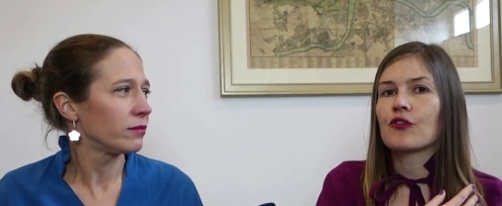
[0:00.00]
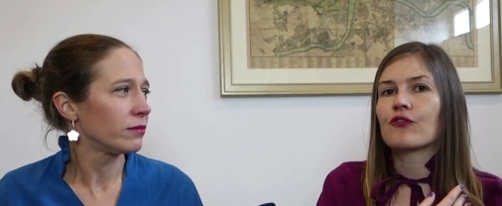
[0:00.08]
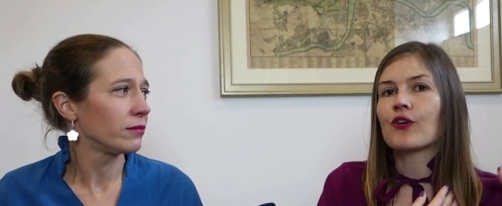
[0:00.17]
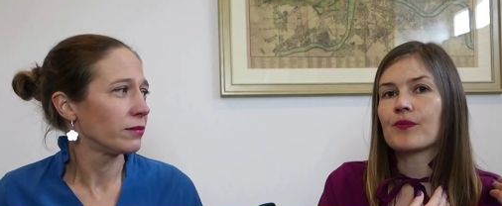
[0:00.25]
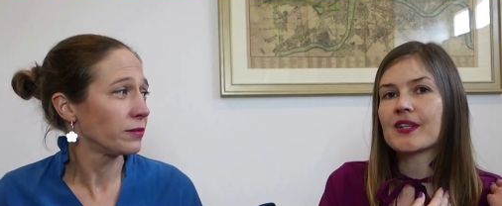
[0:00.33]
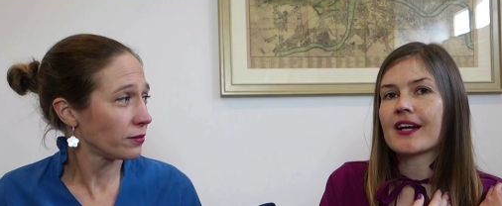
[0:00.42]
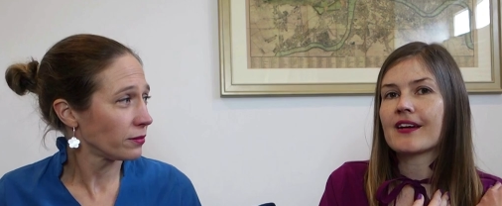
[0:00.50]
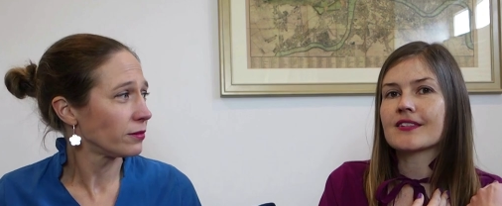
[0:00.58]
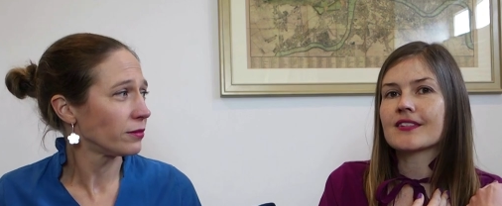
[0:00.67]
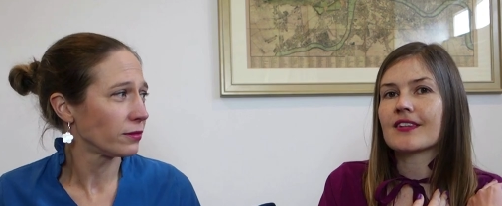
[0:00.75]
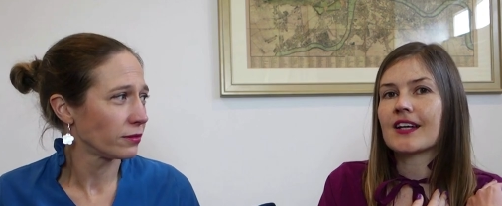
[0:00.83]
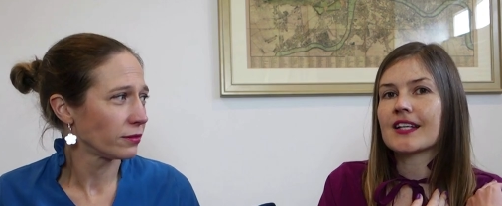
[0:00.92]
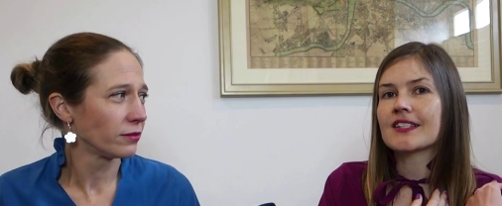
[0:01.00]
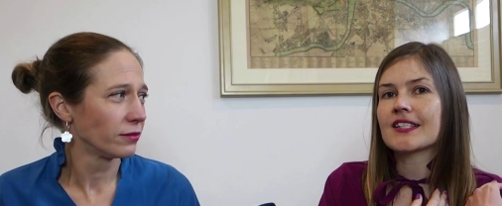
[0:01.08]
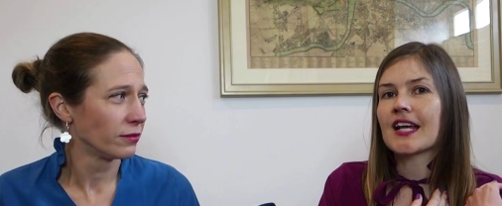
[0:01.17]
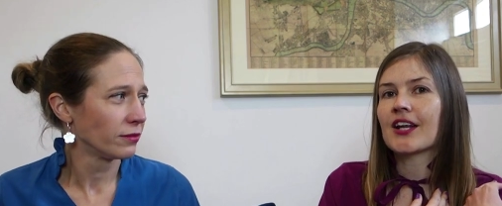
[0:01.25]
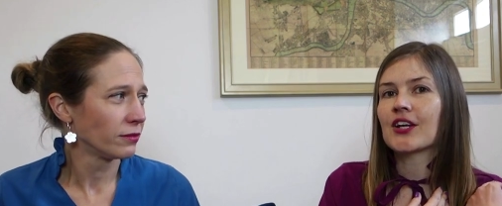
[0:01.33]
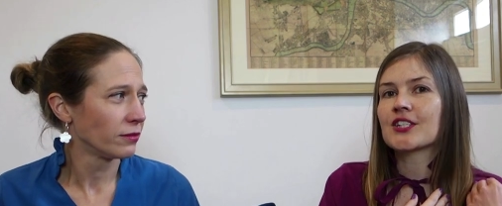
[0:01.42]
Speaker 1: from the outside
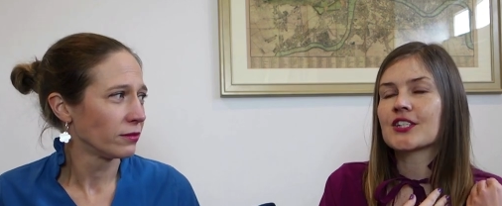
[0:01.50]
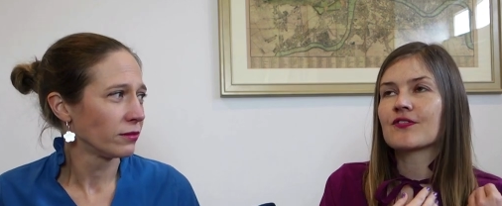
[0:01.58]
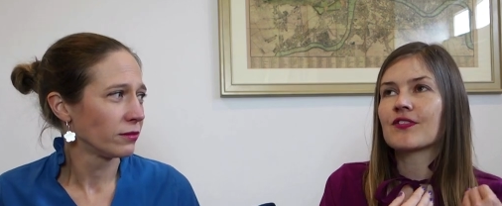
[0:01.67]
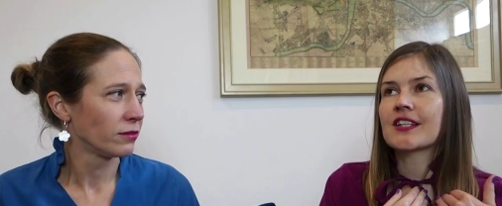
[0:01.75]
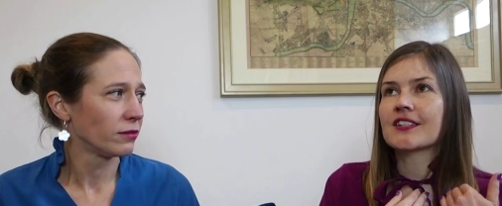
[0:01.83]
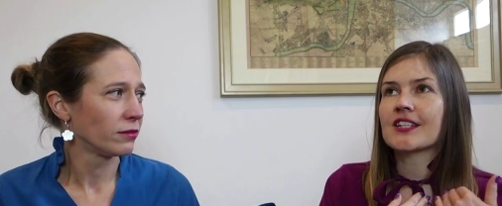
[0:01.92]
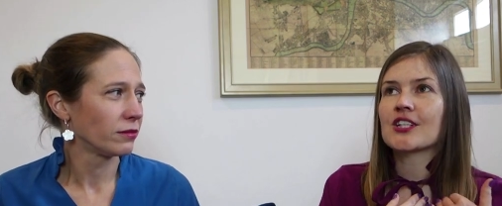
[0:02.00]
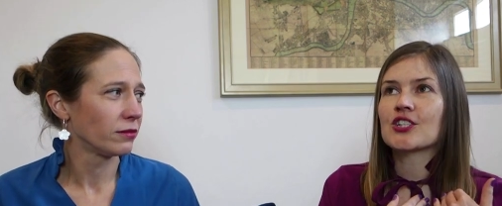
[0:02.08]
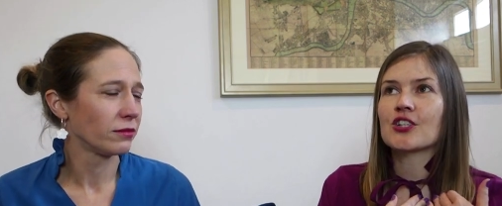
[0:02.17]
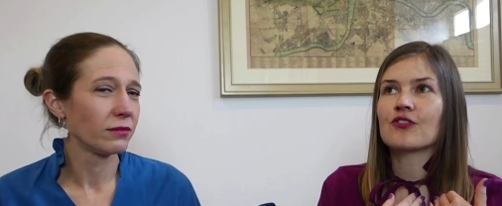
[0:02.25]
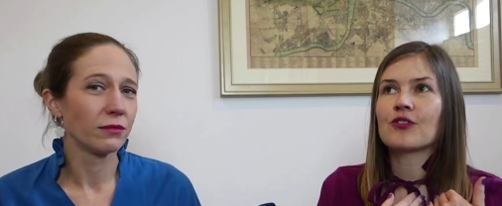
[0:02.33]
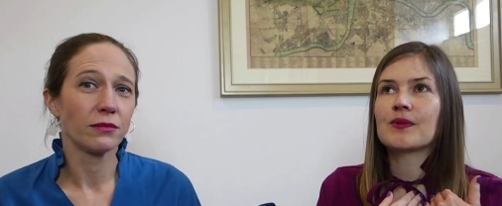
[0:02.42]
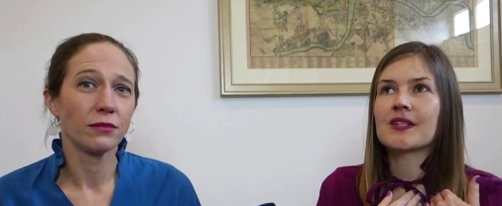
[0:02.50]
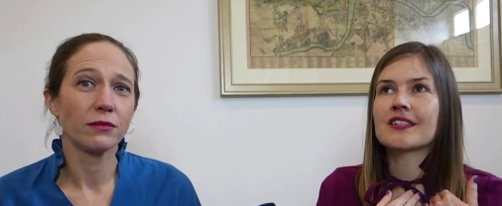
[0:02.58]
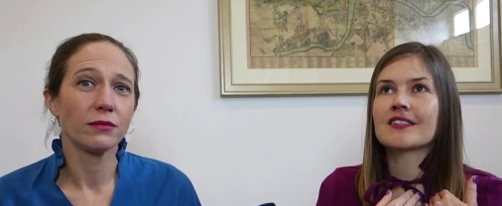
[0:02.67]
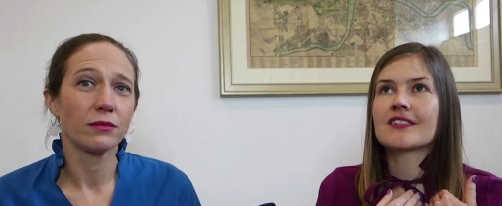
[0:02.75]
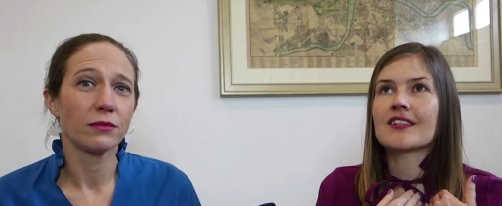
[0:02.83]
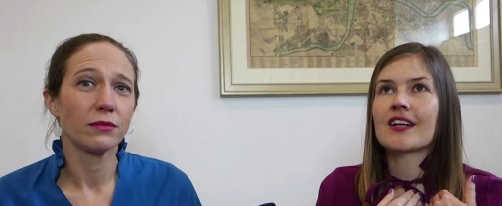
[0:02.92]
and I just found attaching it from the
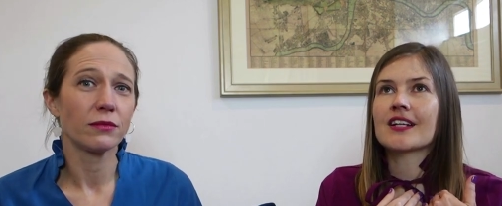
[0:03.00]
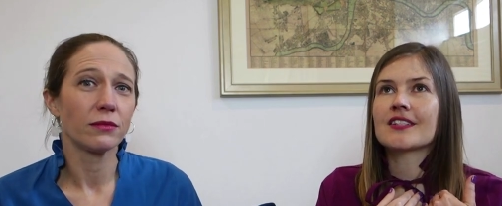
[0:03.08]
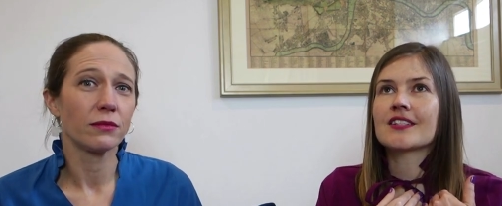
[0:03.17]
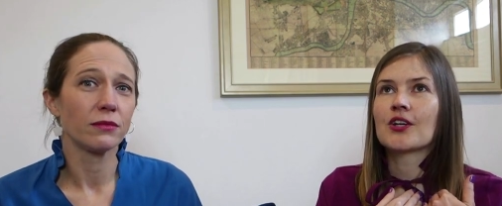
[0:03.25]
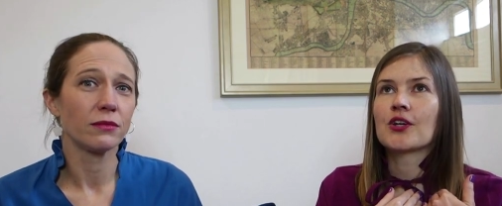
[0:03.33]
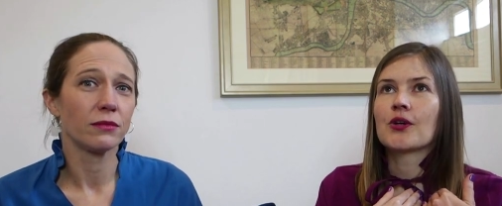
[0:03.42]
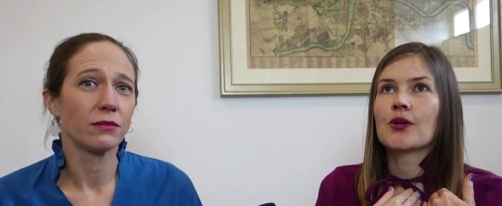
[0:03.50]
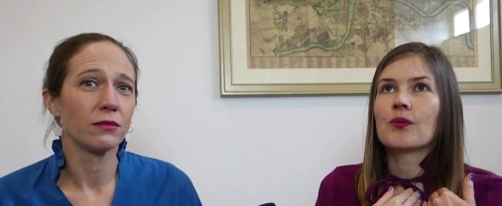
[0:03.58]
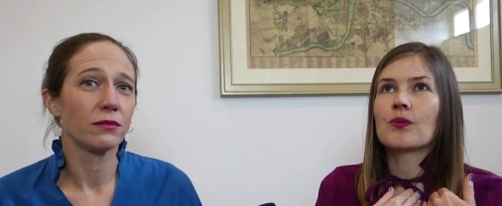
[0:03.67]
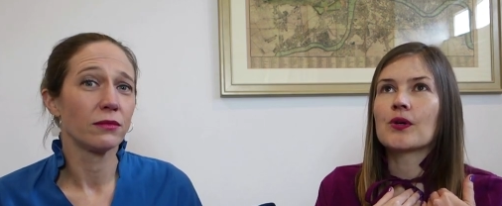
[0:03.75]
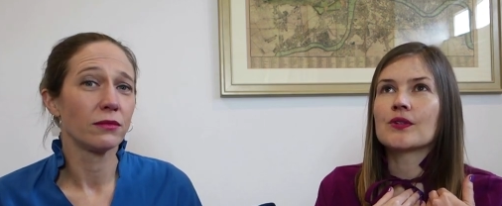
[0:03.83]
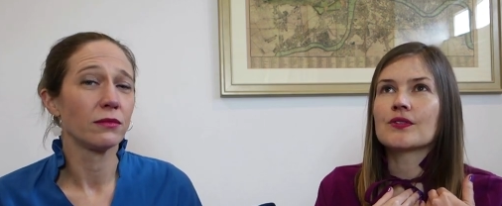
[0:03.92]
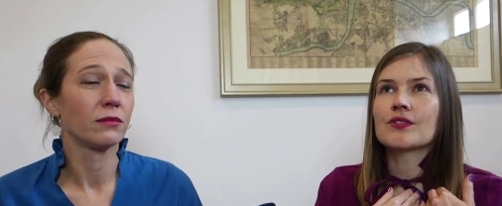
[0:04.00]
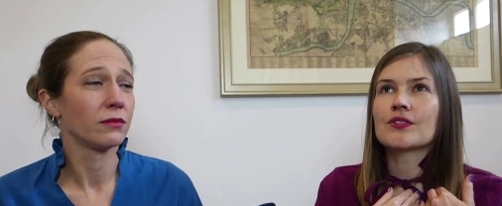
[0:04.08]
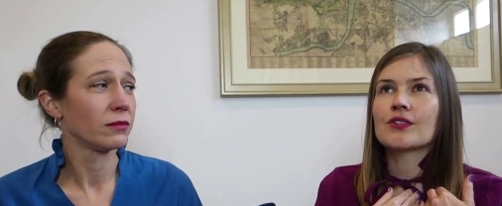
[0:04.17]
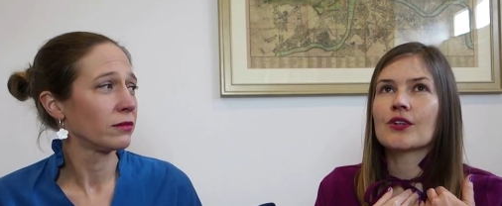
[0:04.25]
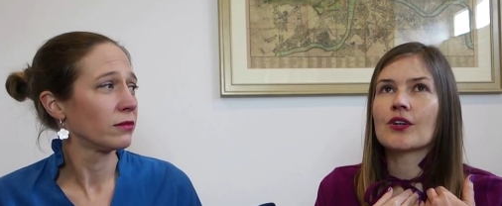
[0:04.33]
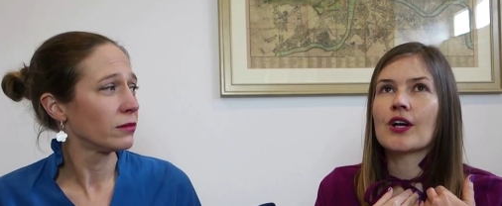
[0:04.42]
inside was
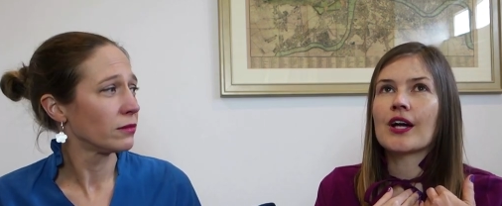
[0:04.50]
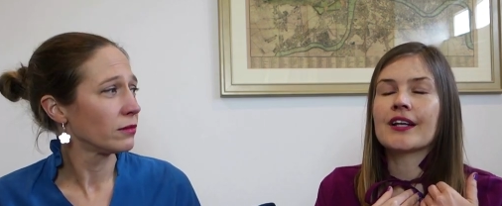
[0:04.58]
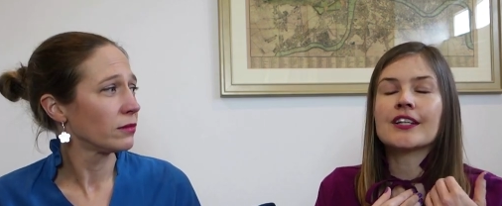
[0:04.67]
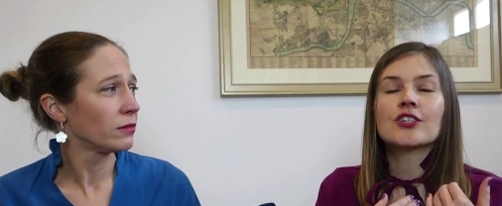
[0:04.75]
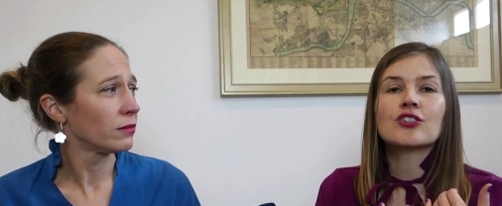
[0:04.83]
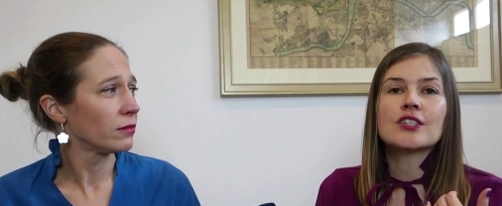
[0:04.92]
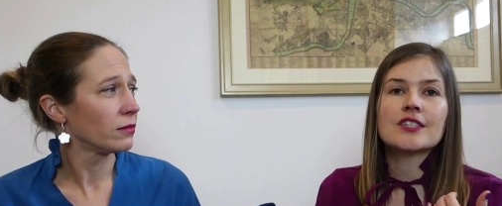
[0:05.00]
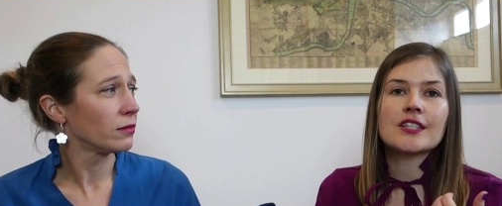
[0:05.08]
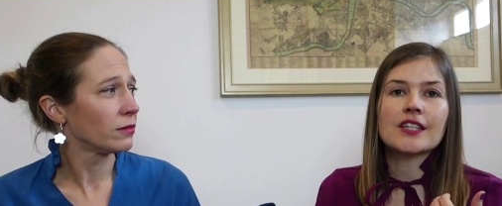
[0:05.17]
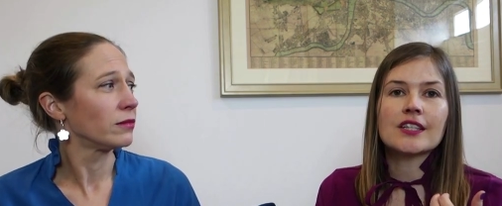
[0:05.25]
an interesting